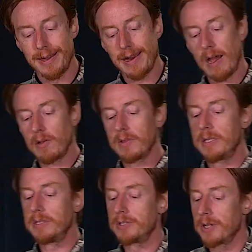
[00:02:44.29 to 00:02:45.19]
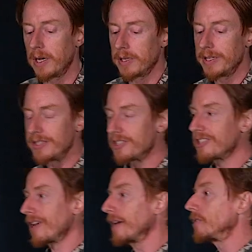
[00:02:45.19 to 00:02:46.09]
and how these
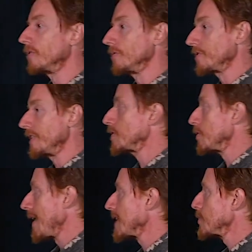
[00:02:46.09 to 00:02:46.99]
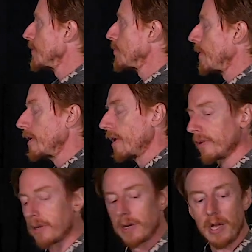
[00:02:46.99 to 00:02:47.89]
cycles interact with one
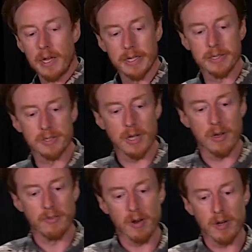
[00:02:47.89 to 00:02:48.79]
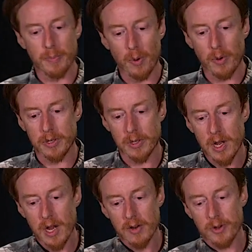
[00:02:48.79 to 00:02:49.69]
another is very important
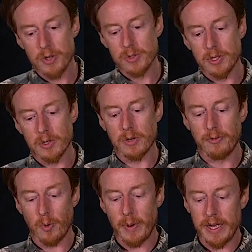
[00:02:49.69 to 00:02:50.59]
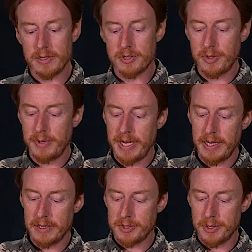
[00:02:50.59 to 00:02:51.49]
for you to look for ways to
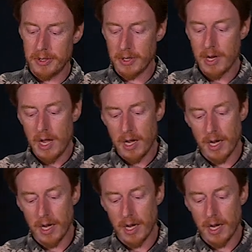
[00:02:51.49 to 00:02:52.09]
enhance your